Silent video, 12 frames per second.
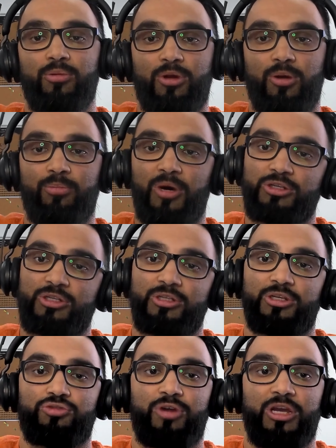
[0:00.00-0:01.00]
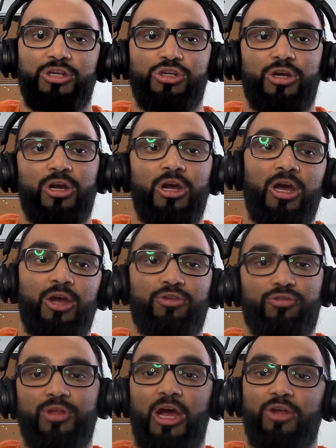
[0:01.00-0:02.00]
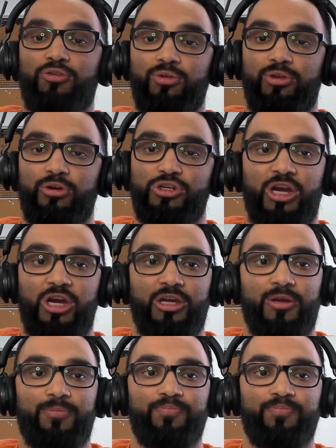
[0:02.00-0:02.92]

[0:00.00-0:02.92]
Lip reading: combust in this range. And so that's what they're checking.